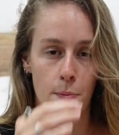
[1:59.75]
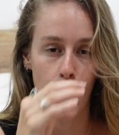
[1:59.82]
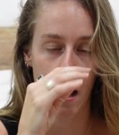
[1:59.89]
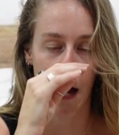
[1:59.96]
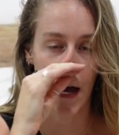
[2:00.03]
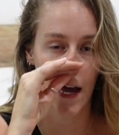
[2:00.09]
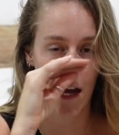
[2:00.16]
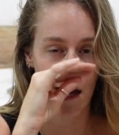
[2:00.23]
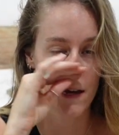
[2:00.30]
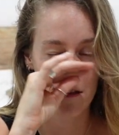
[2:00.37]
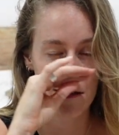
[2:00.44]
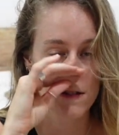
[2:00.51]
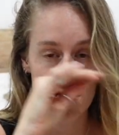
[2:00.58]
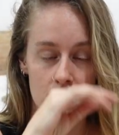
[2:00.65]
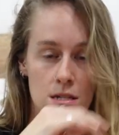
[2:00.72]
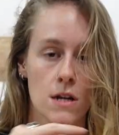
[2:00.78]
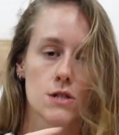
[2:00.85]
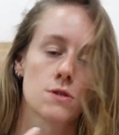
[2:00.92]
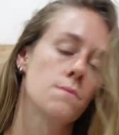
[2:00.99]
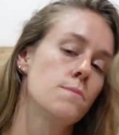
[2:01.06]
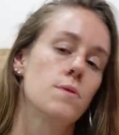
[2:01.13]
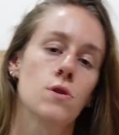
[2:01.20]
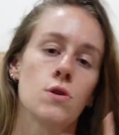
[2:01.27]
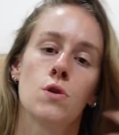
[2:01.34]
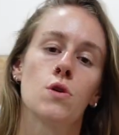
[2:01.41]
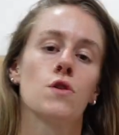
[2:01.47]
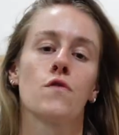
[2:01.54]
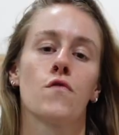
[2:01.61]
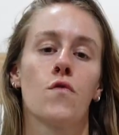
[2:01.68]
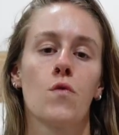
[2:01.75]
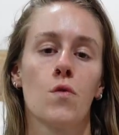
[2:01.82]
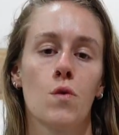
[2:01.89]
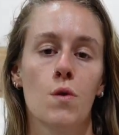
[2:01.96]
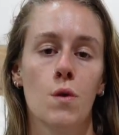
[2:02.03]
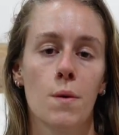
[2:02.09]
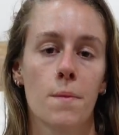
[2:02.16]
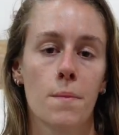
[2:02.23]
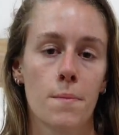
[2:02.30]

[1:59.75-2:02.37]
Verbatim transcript: by such beautiful